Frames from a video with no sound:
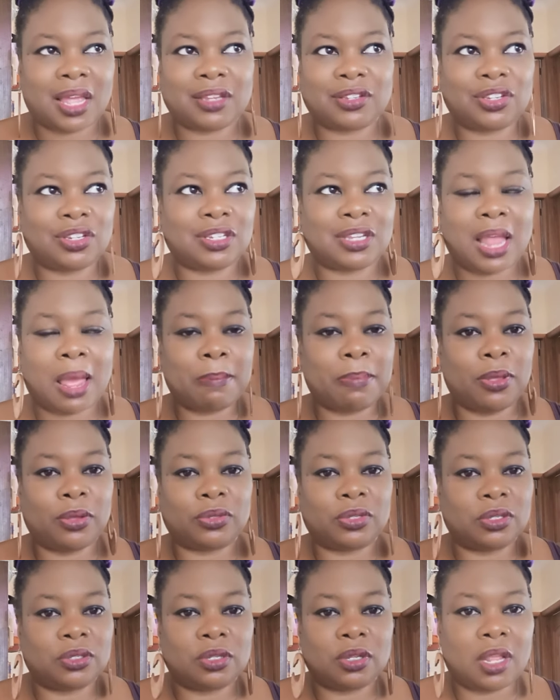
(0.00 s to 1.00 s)
It's just not
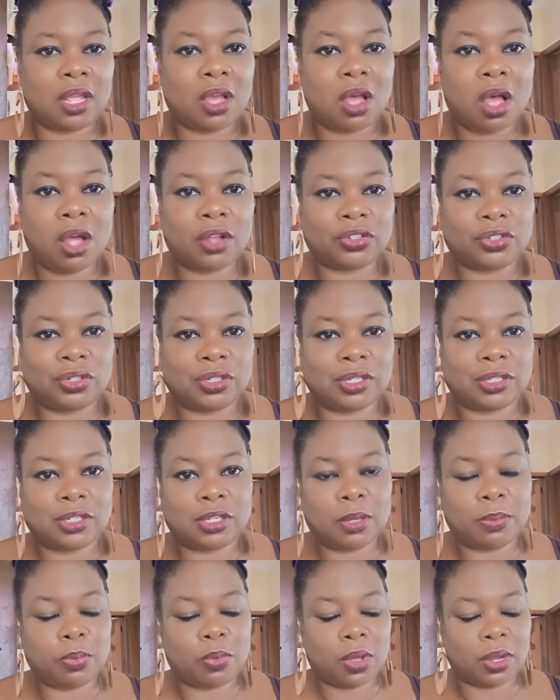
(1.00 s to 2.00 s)
built into their culture to
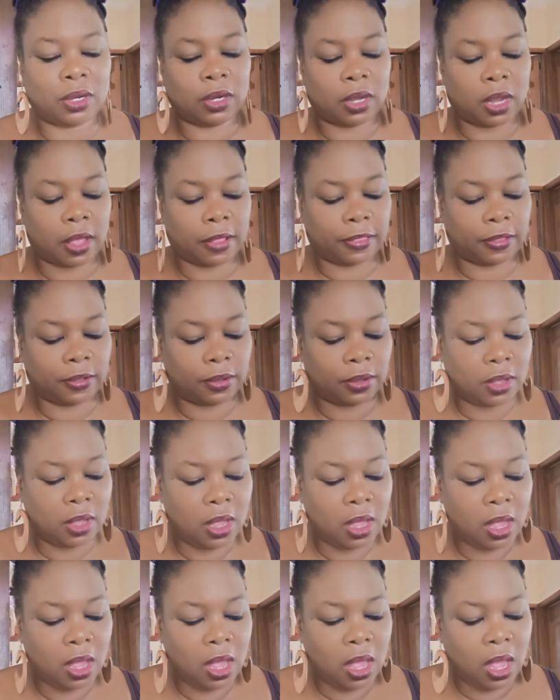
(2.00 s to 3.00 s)
tip one another.
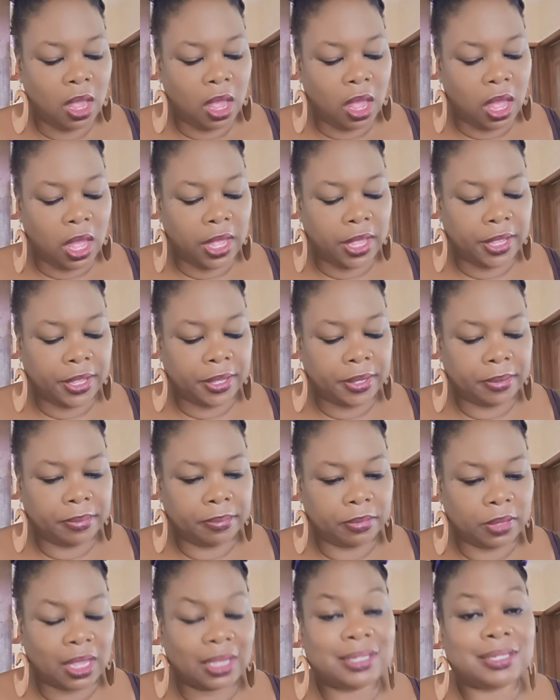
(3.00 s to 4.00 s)

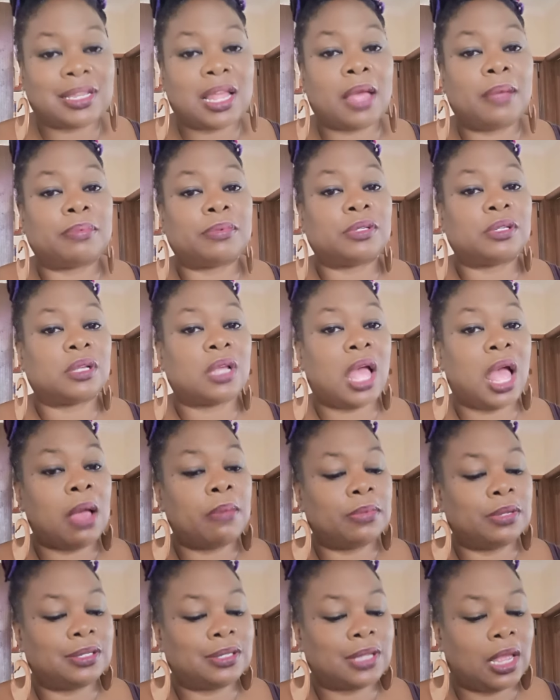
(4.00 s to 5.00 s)
Except I'm
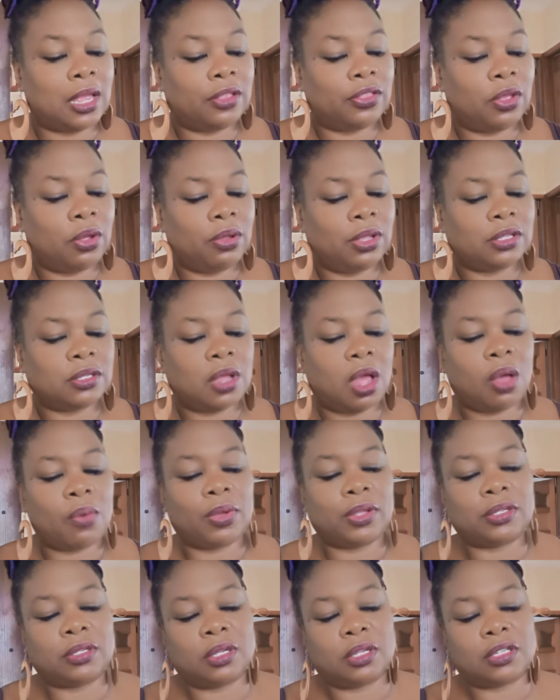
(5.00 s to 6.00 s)
gonna say there is
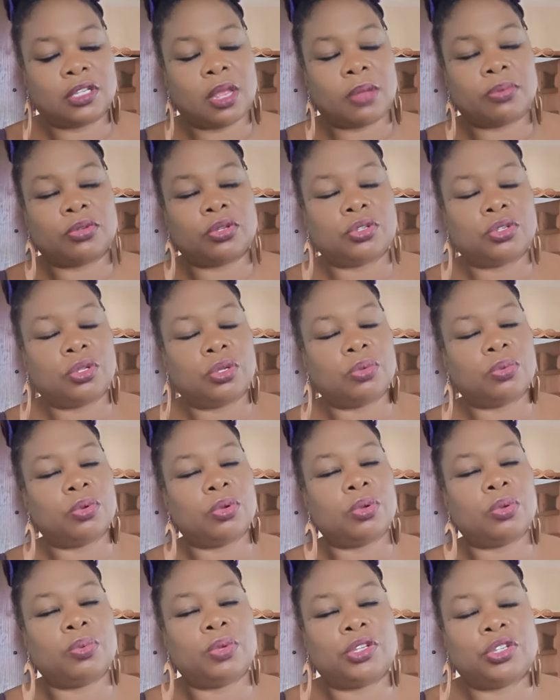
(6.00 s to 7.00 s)
always an exception to the
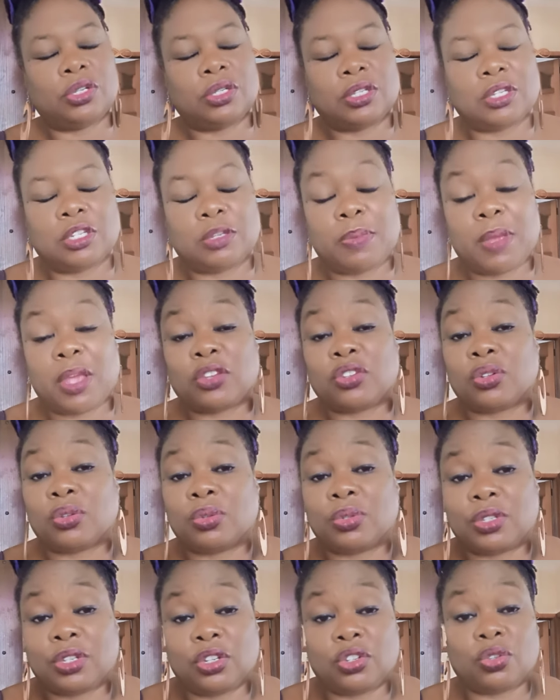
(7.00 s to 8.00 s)
rule, which is in special
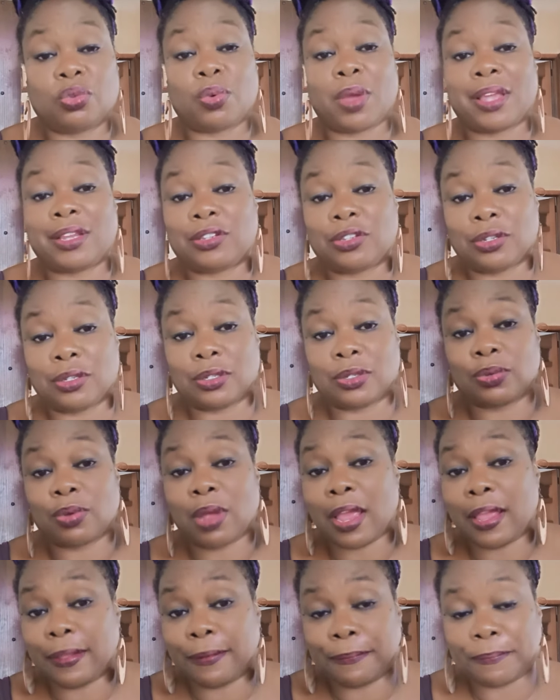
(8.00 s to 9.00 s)
situations,
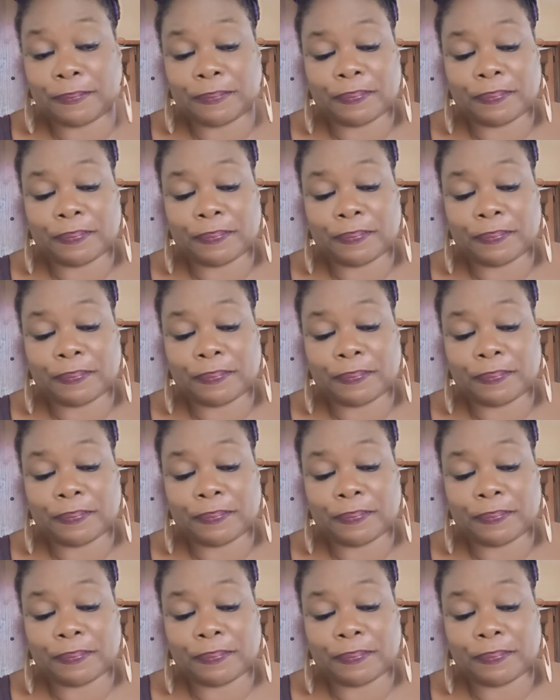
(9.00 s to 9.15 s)
right?